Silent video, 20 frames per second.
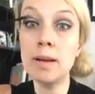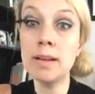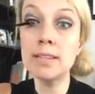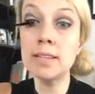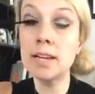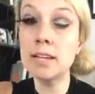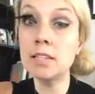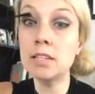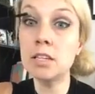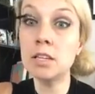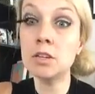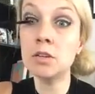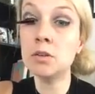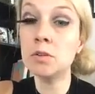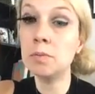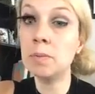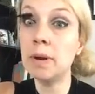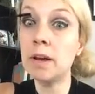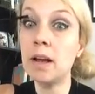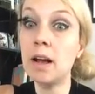my site
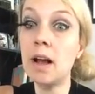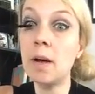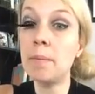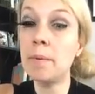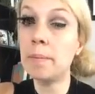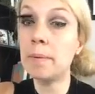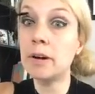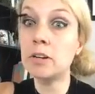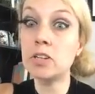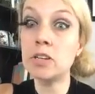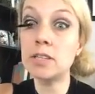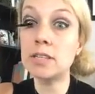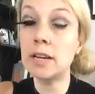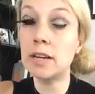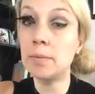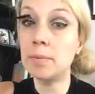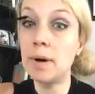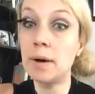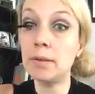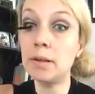too, pick a couple brushes. I
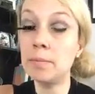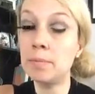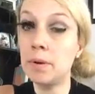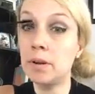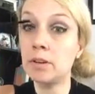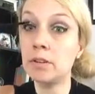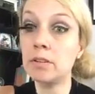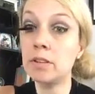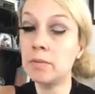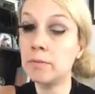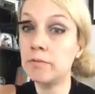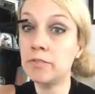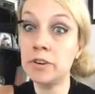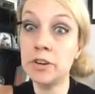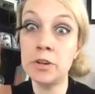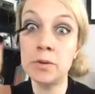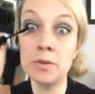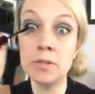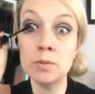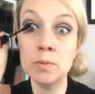could probably bundle them for
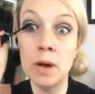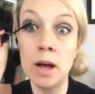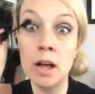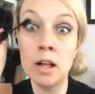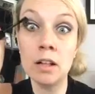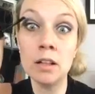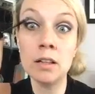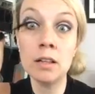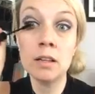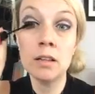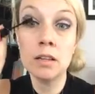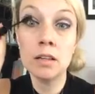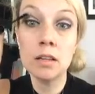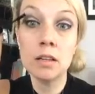you as well.